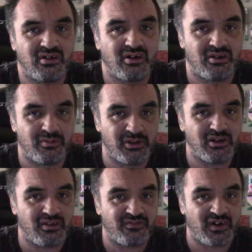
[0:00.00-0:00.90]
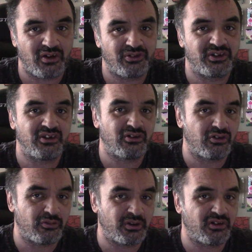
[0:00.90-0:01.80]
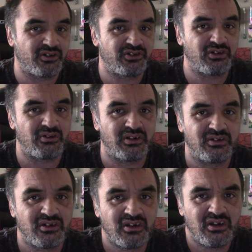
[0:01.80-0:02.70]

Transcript: uh, the middle of the final season, or the middle of the series.